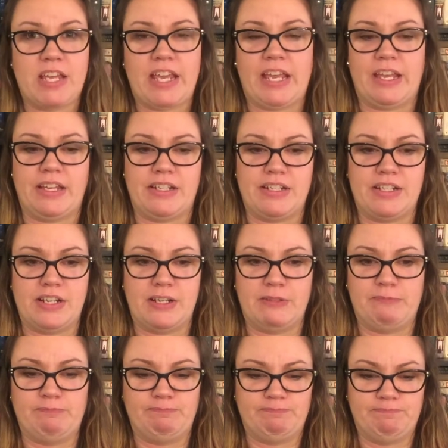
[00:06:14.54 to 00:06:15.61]
And,
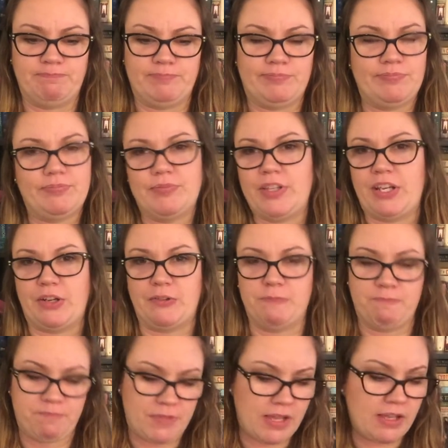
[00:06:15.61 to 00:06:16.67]
um, you know,
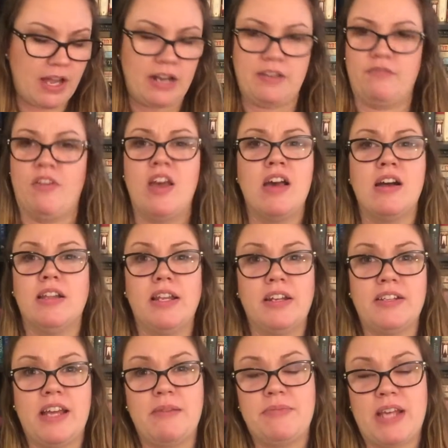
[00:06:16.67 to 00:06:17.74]
a lot of a lot
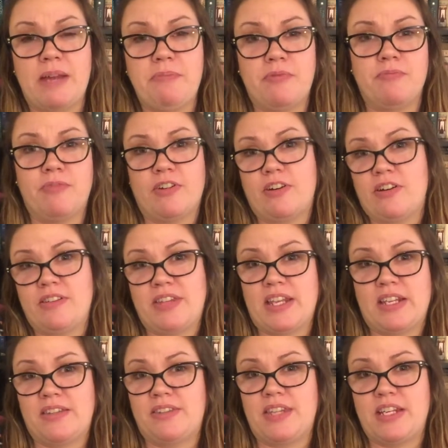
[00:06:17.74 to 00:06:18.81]
of times I prefer
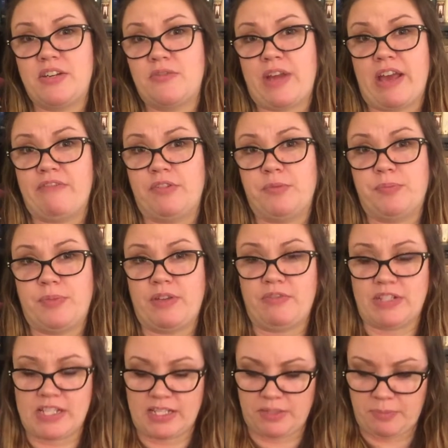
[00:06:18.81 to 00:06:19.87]
that they don't have them if
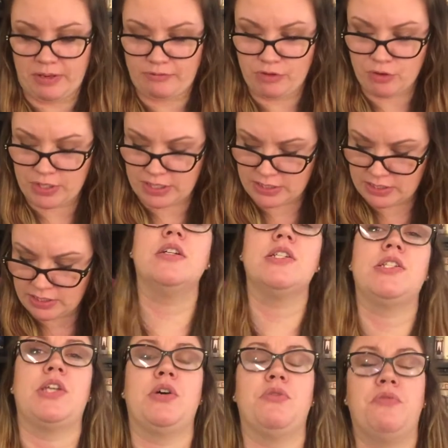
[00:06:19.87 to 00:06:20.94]
it's not the main focus.
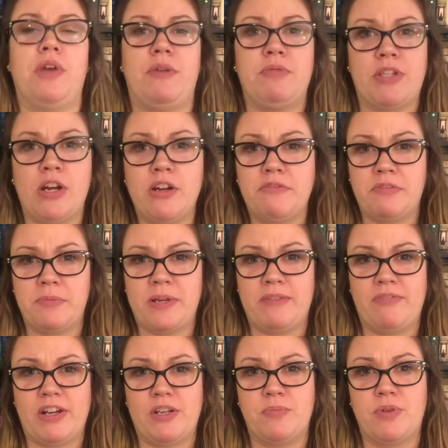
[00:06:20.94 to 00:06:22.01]
So it was hard for me to
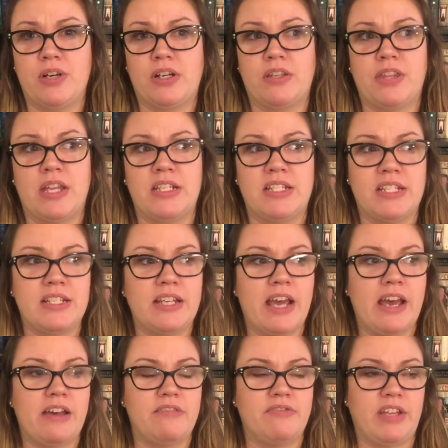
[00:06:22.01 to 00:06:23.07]
find a book that didn't
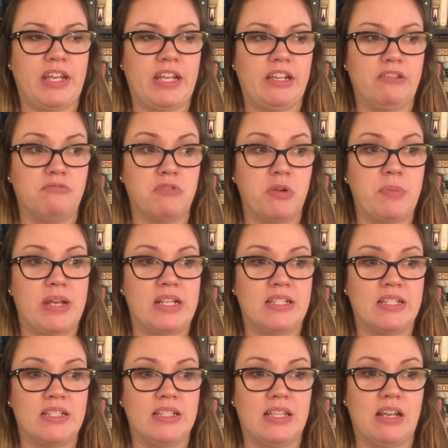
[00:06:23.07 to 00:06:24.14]
have a
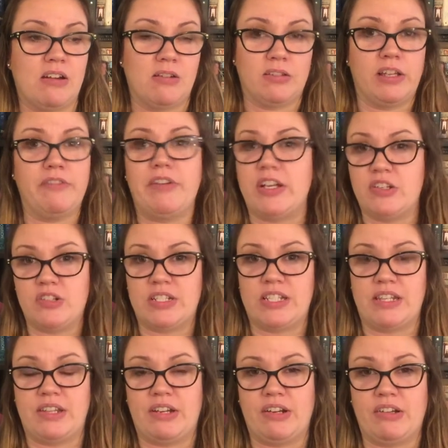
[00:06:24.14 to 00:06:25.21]
romance or love interest
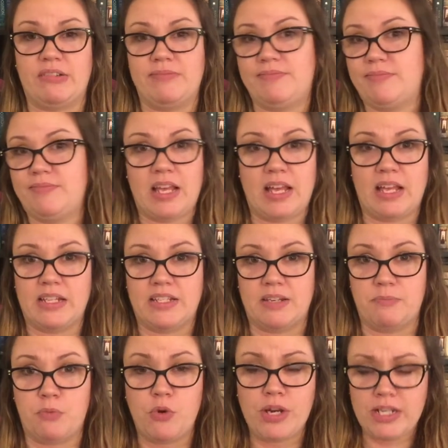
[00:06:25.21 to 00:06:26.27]
in there at
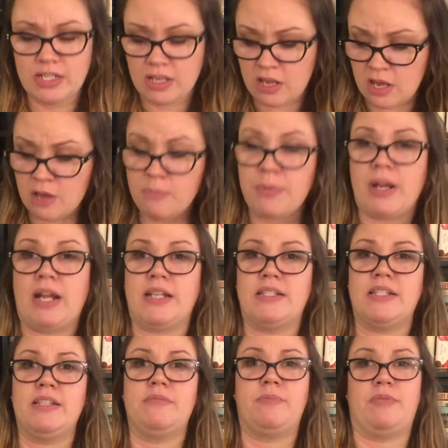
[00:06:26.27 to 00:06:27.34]
some point, but I
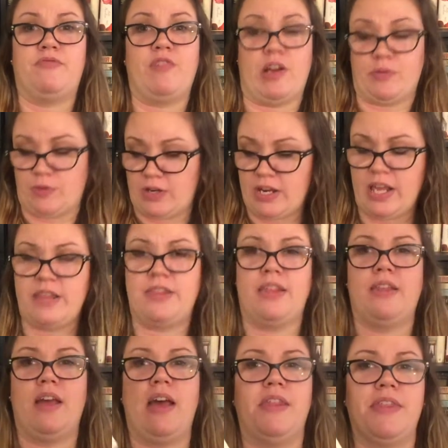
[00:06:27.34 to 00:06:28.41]
did find one, and
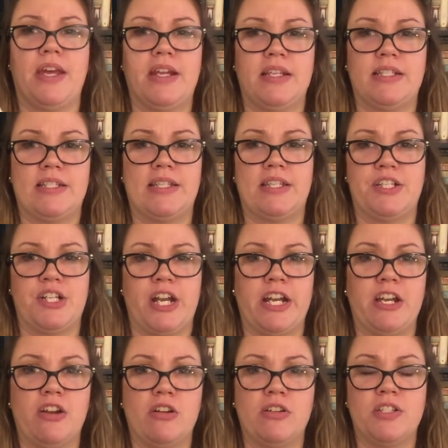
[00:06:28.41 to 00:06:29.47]
the, that is The
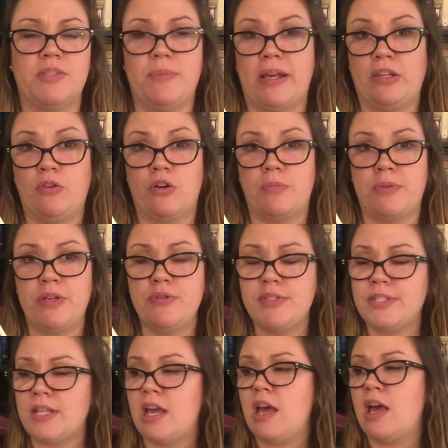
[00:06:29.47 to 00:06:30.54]
Shining Girls by Lauren Beukes.